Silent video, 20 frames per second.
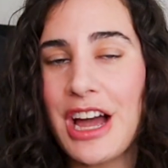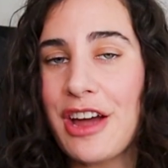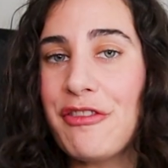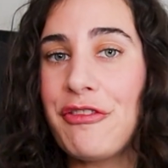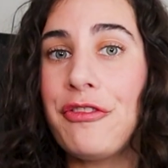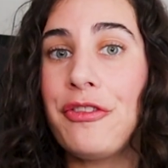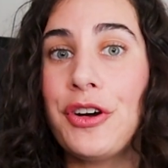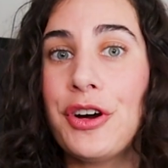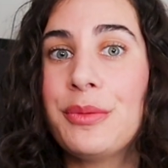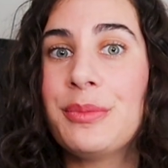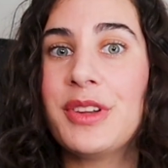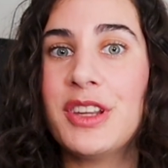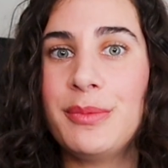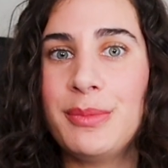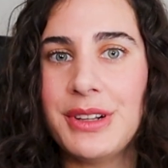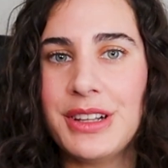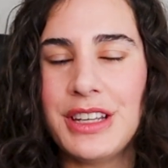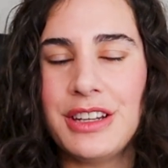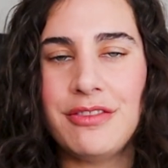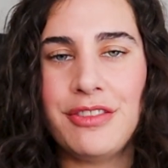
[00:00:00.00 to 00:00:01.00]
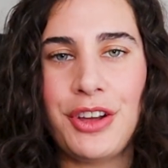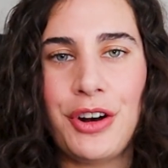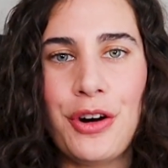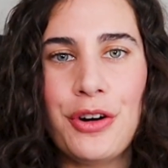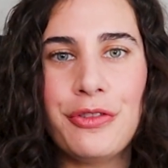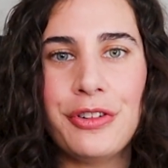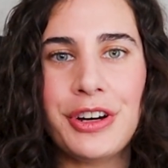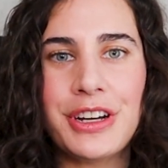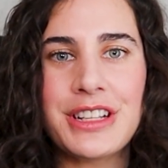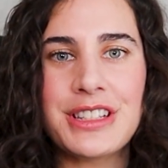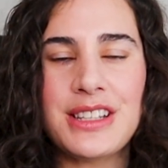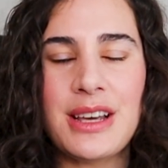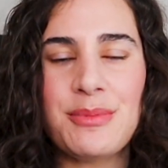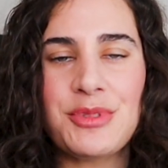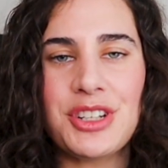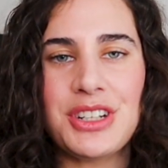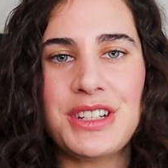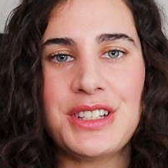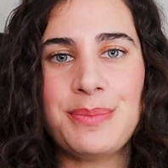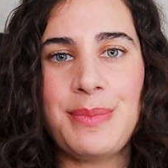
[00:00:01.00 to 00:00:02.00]
I firmly believe that
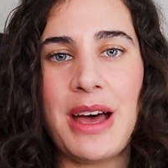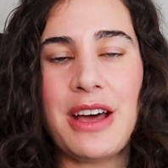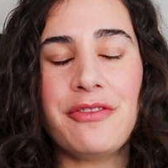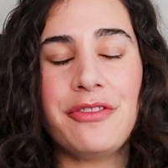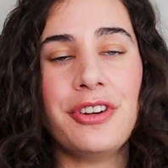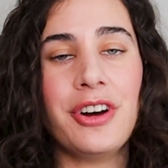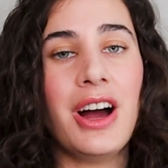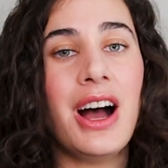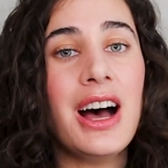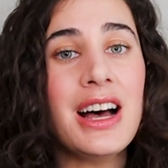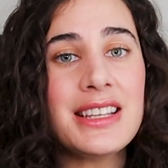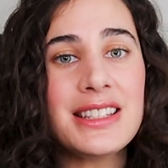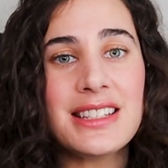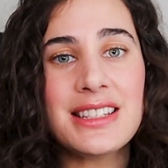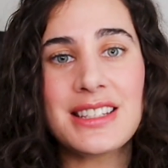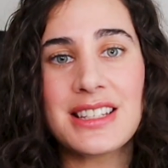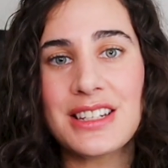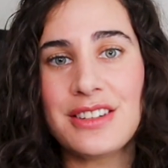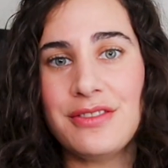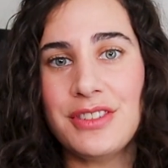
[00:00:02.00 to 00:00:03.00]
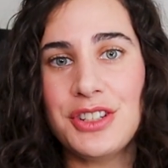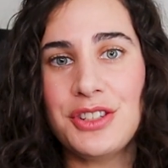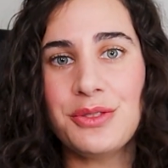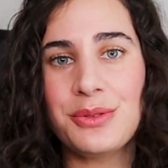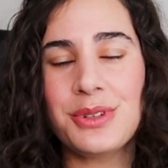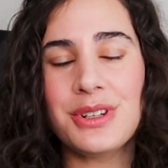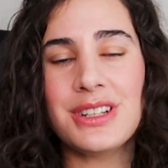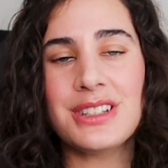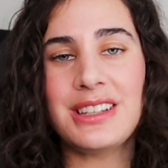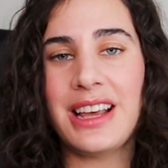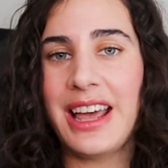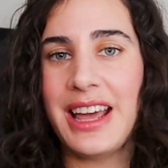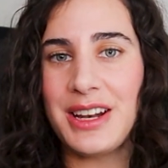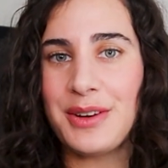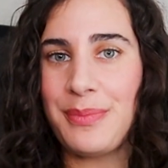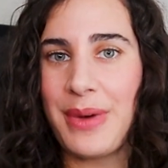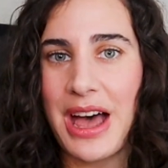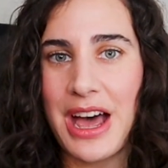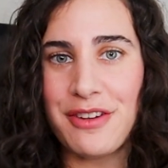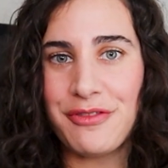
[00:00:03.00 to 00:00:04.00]
overconsumption is bad for us as individuals
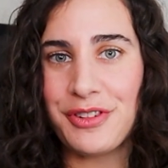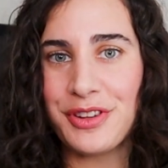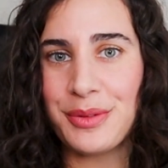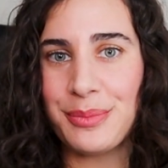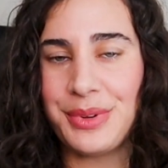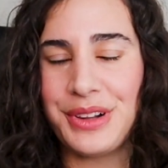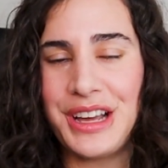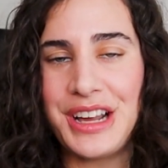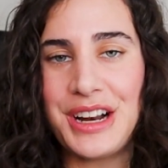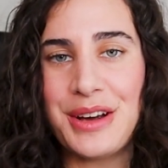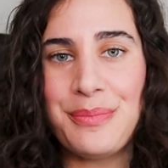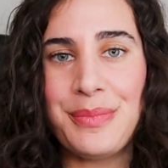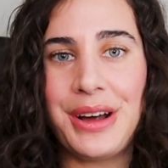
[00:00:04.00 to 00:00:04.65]
and bad for the planet,